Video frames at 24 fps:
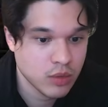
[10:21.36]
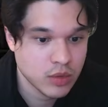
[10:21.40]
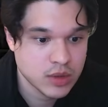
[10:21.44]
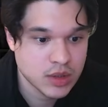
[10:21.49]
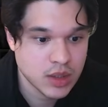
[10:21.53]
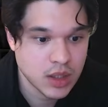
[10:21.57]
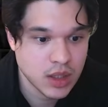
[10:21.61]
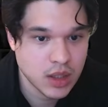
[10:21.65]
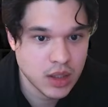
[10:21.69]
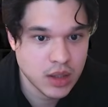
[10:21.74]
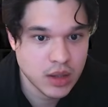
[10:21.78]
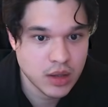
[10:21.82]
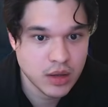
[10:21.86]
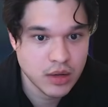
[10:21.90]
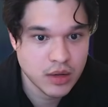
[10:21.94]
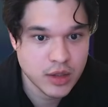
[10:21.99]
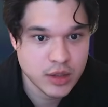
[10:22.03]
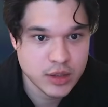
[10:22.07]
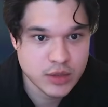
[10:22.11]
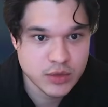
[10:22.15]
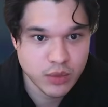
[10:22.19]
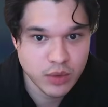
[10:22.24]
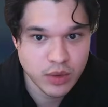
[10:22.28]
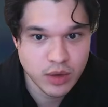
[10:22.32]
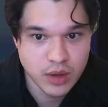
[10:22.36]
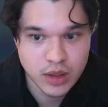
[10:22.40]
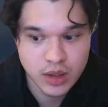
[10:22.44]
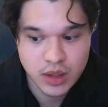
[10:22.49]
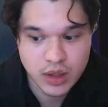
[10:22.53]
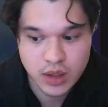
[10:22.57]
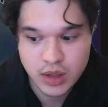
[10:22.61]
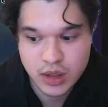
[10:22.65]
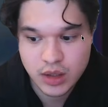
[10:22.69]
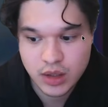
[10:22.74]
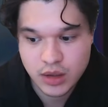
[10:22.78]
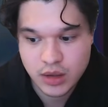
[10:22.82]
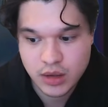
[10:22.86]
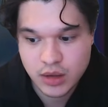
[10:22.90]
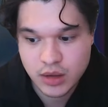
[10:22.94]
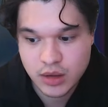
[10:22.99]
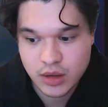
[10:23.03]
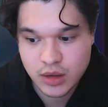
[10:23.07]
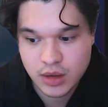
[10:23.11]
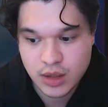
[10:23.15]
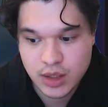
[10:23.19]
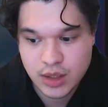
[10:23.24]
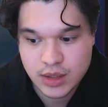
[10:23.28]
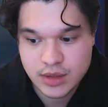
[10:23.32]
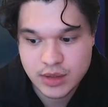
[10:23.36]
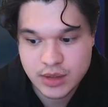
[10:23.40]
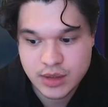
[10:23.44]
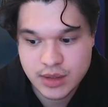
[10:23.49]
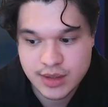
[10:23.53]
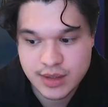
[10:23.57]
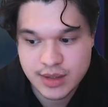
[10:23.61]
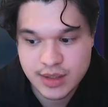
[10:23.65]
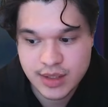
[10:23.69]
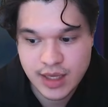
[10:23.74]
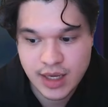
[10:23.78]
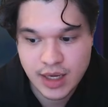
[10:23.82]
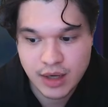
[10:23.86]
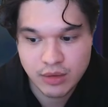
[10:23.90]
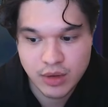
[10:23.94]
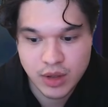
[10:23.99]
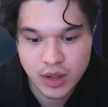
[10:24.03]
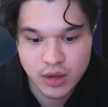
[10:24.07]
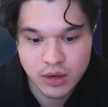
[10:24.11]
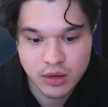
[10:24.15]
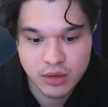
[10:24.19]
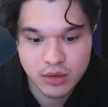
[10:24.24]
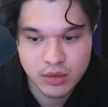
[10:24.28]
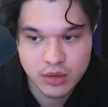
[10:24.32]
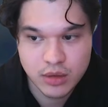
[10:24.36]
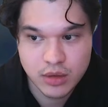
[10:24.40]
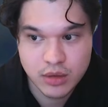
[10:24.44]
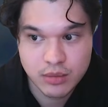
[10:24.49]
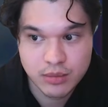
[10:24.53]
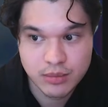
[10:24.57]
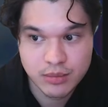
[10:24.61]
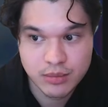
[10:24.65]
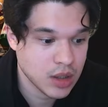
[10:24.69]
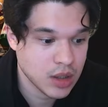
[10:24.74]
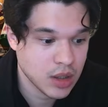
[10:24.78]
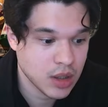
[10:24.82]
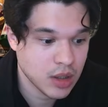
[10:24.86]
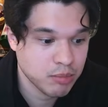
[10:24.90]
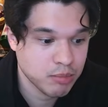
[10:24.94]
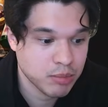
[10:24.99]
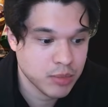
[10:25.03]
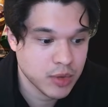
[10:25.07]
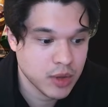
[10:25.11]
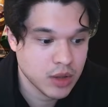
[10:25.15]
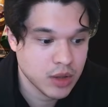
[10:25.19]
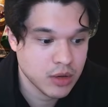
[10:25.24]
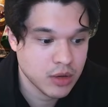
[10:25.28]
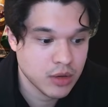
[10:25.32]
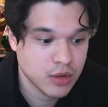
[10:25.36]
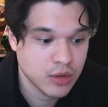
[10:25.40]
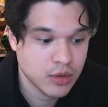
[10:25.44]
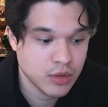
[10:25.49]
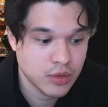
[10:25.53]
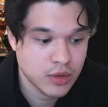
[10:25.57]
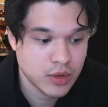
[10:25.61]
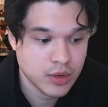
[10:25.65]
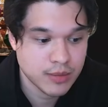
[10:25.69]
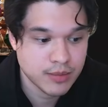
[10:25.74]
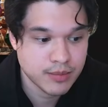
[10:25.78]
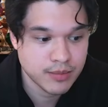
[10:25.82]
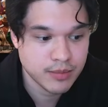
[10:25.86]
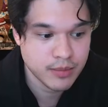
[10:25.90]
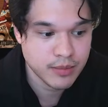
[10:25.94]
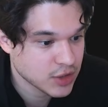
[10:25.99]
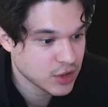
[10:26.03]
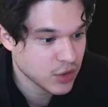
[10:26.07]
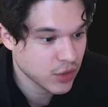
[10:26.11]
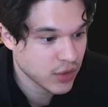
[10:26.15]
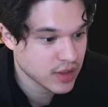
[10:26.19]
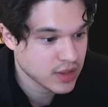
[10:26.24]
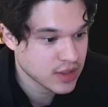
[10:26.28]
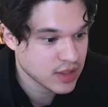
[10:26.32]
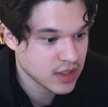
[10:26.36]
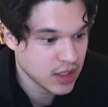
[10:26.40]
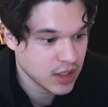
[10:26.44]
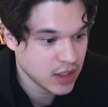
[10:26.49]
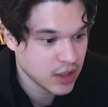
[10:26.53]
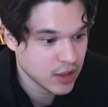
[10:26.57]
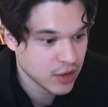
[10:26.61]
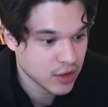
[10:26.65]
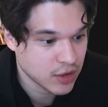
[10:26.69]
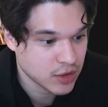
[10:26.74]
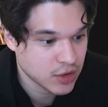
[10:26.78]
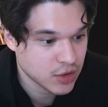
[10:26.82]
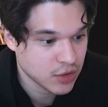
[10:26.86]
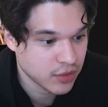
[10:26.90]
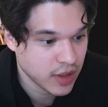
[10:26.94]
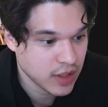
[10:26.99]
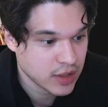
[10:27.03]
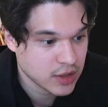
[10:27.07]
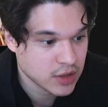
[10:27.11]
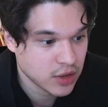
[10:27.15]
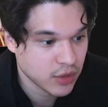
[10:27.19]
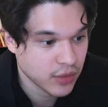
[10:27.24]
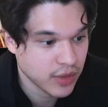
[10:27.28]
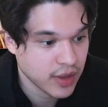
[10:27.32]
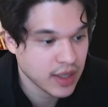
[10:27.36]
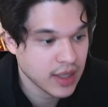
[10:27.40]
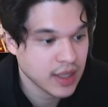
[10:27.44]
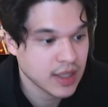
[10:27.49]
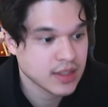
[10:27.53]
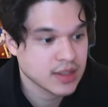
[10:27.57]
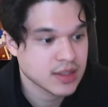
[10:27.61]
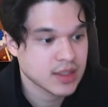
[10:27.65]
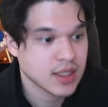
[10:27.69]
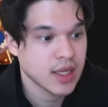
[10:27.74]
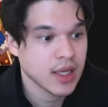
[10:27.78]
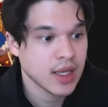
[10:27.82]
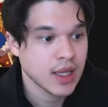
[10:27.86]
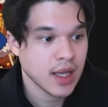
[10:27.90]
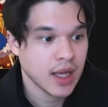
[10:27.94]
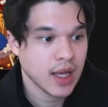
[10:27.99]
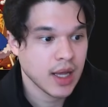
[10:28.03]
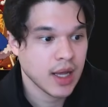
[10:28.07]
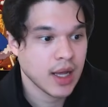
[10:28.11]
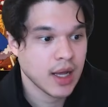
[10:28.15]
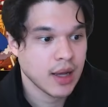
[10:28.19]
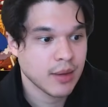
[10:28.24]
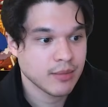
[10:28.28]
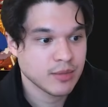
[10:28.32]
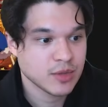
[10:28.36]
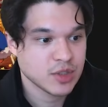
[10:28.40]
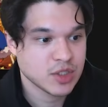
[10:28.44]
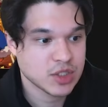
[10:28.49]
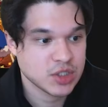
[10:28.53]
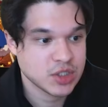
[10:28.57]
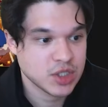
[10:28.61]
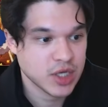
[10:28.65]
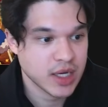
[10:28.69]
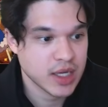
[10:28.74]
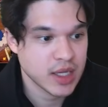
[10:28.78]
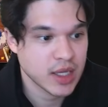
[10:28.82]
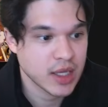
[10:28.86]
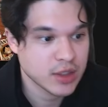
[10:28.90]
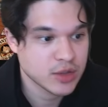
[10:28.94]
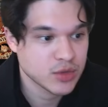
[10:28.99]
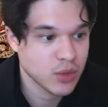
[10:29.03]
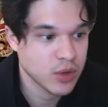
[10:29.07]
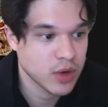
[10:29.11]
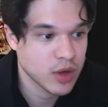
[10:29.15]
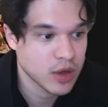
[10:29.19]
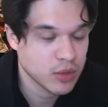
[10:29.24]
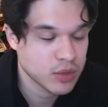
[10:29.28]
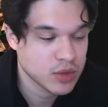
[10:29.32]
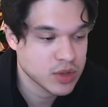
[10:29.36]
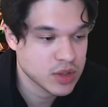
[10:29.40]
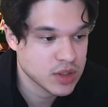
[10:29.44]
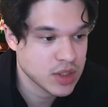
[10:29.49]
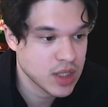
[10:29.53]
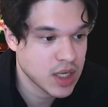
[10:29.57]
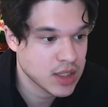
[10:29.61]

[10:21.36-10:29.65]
We'll take this one here. Let's download, upload. As you can see here too, right? So it is just checking its work, which is